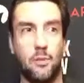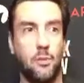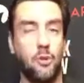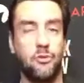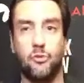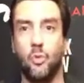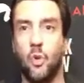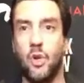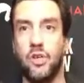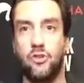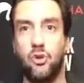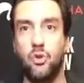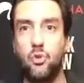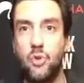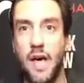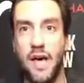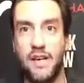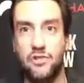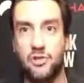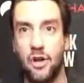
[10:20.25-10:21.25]
Almost won two
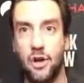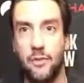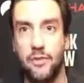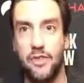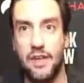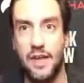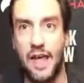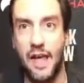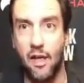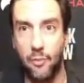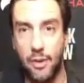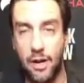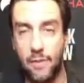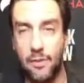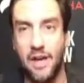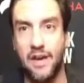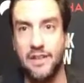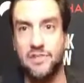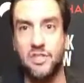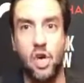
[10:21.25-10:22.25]
national uh, that
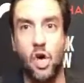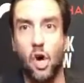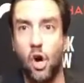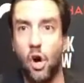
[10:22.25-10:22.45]
Alabama has.